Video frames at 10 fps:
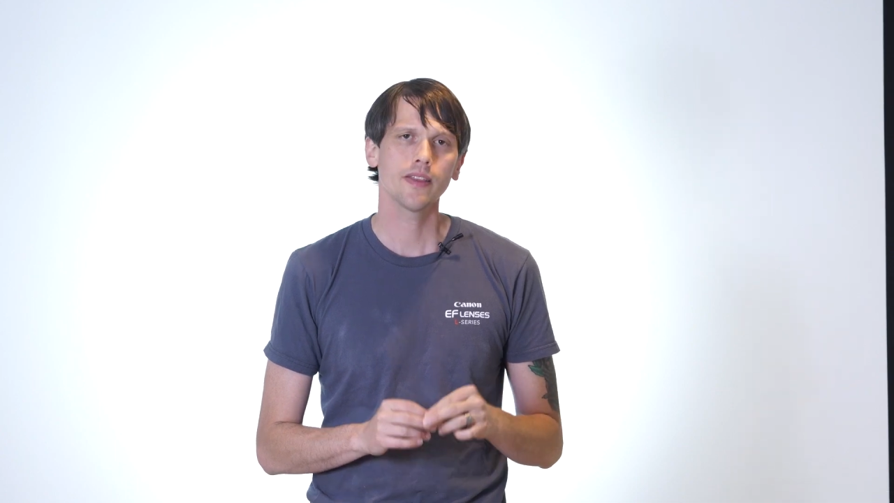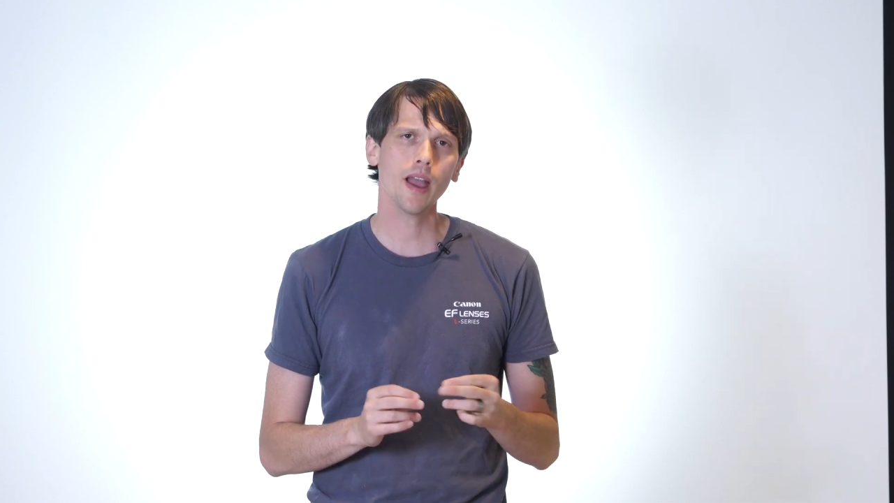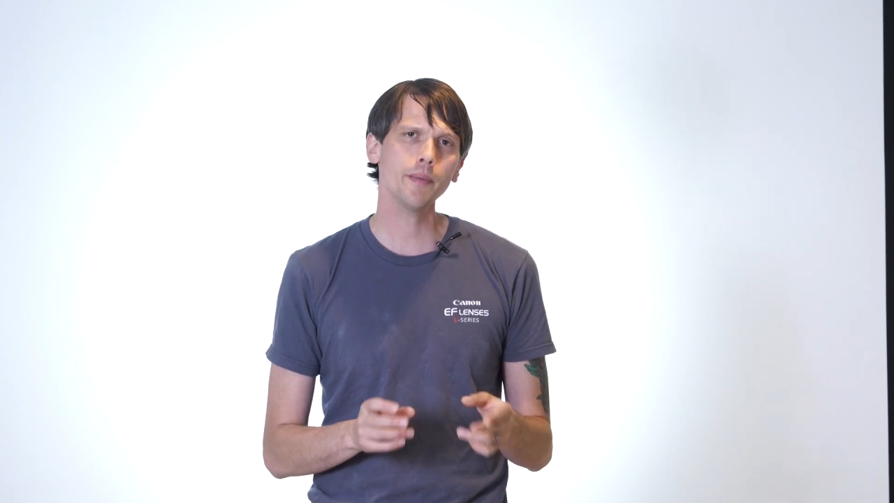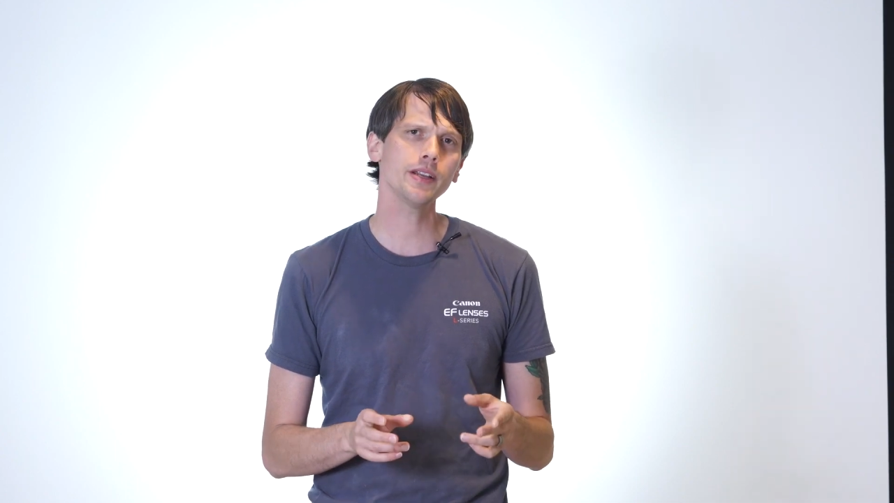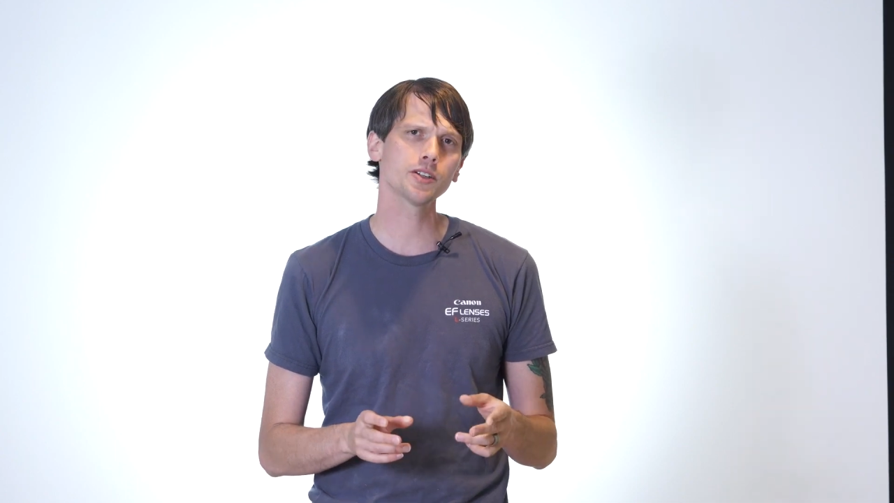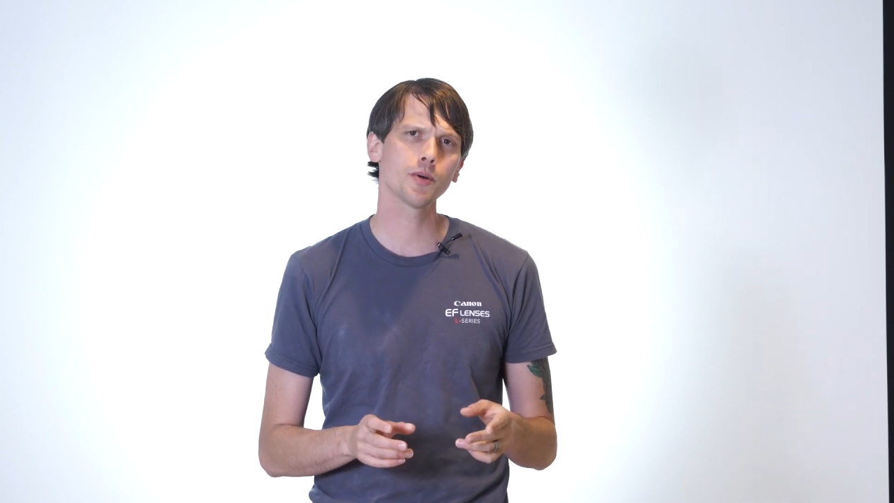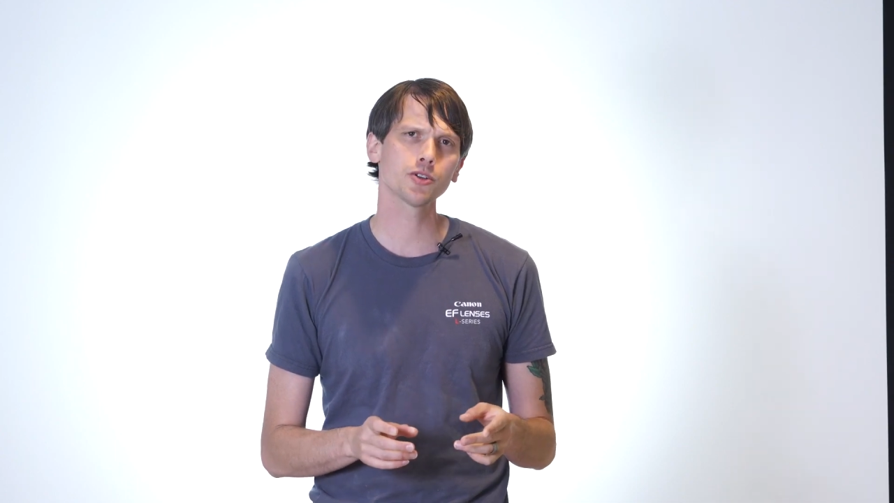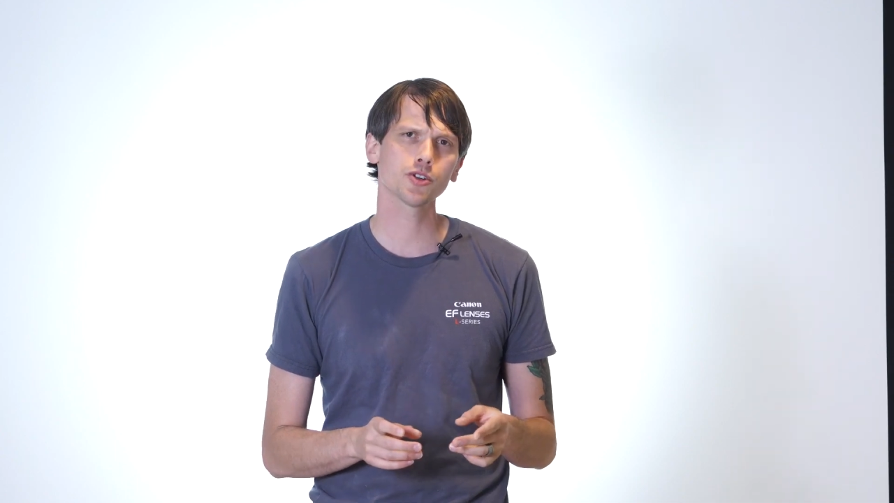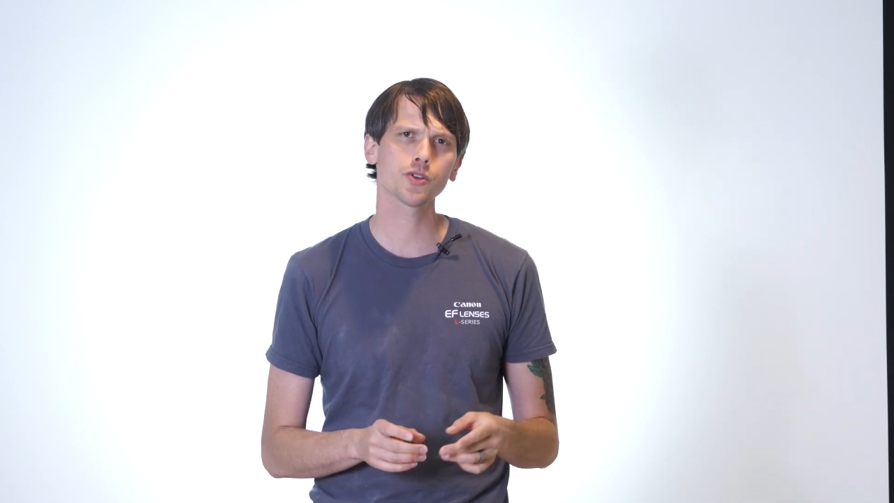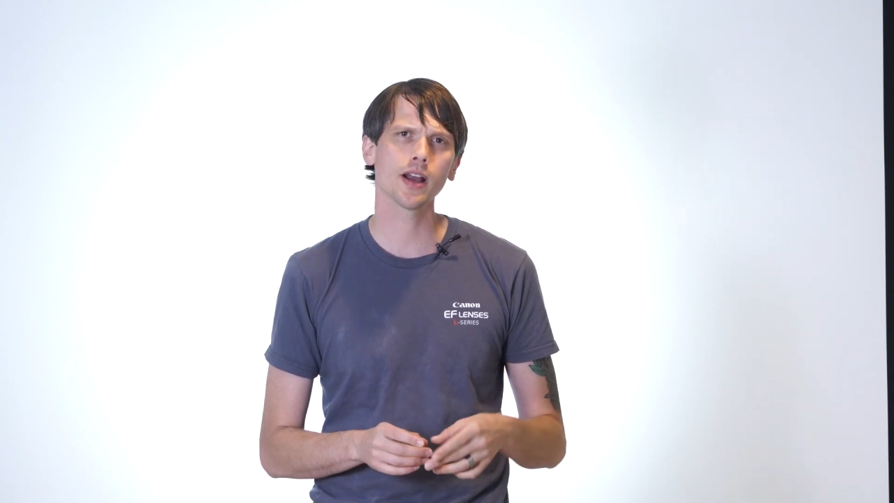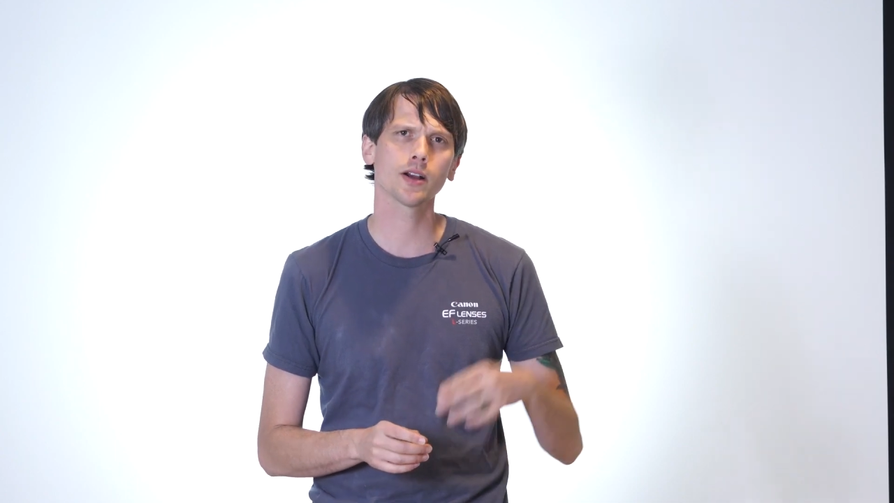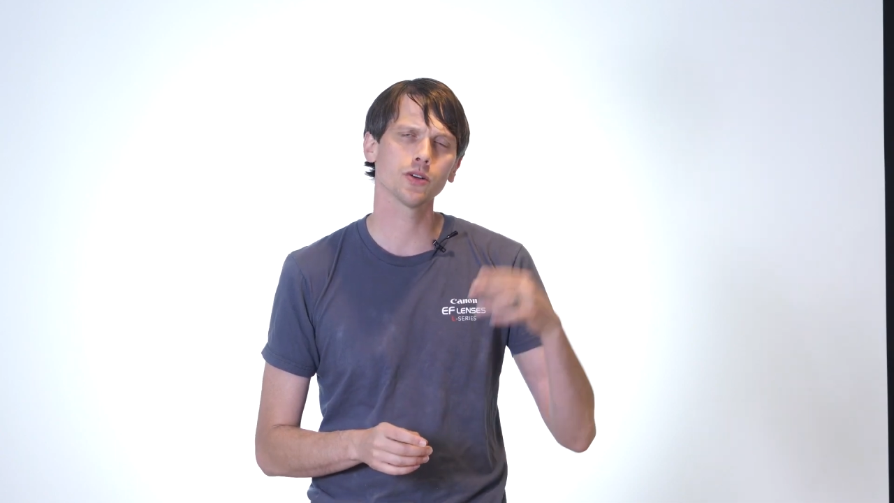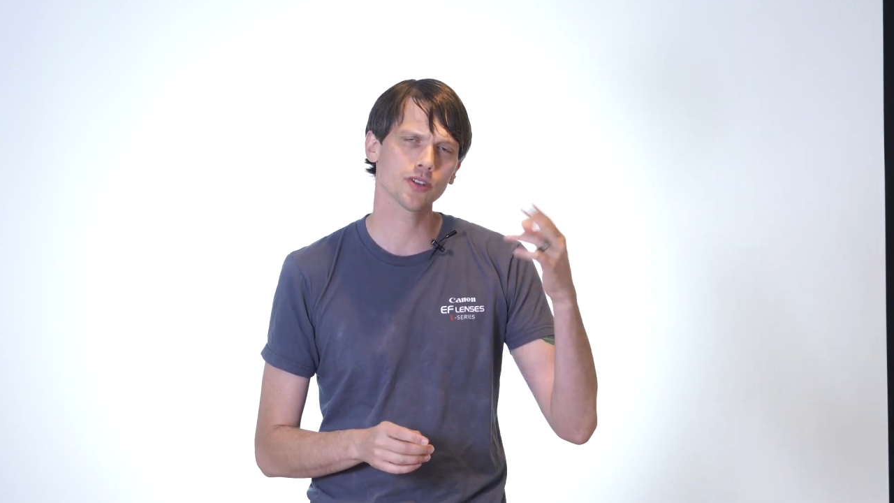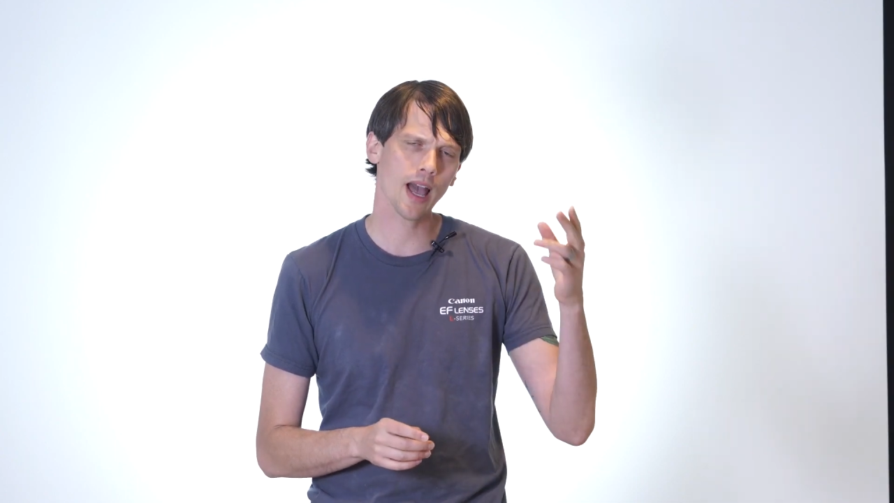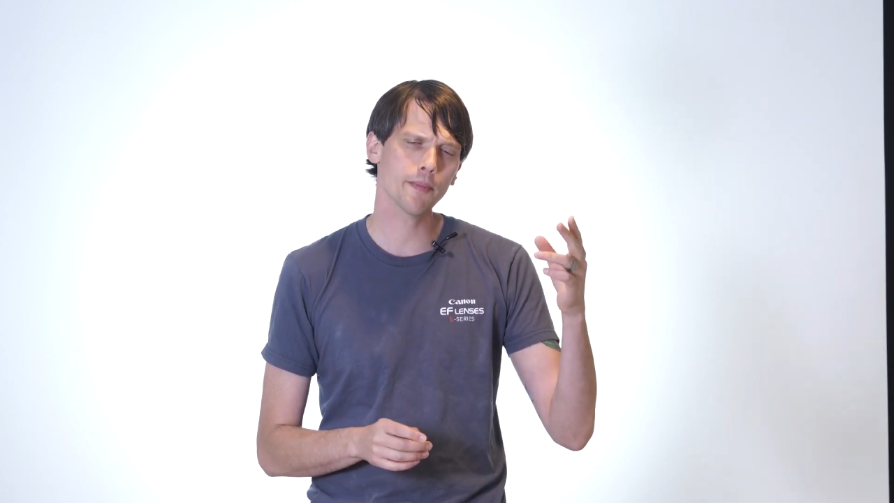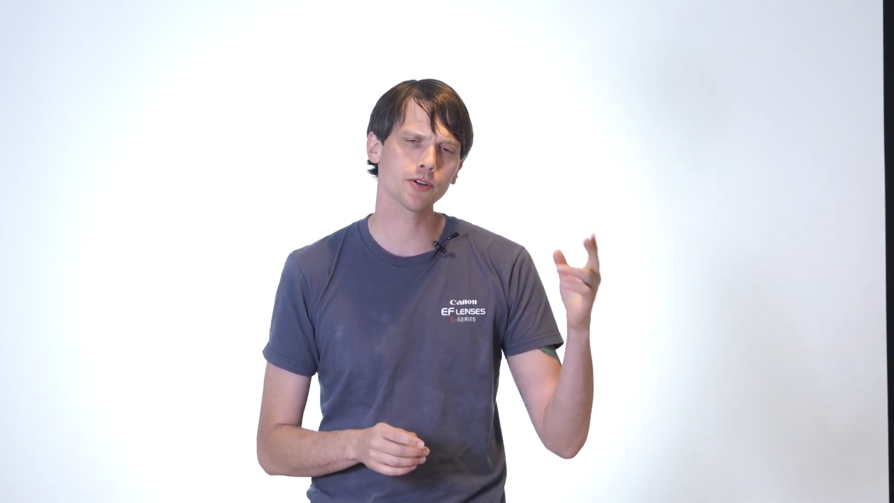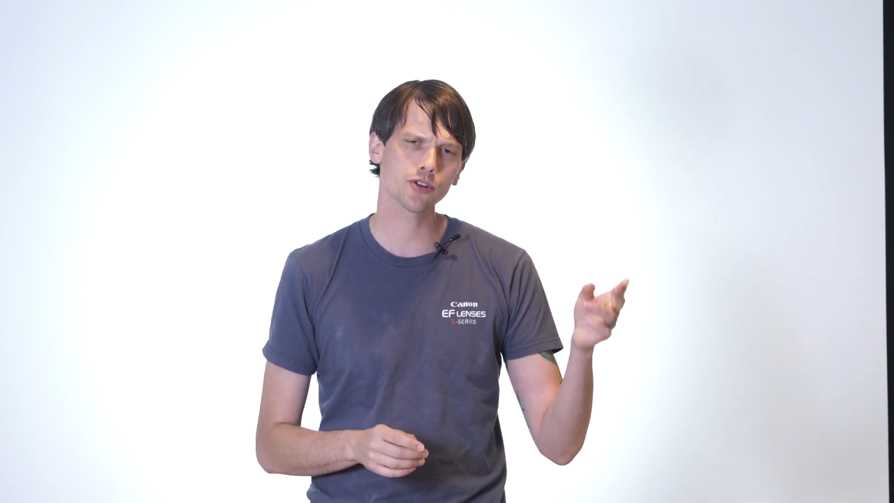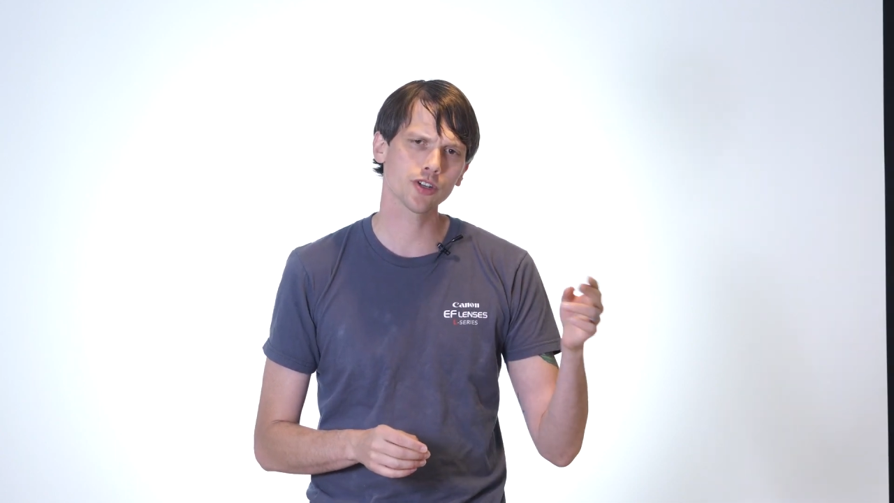The ambient exposure triangle is aperture,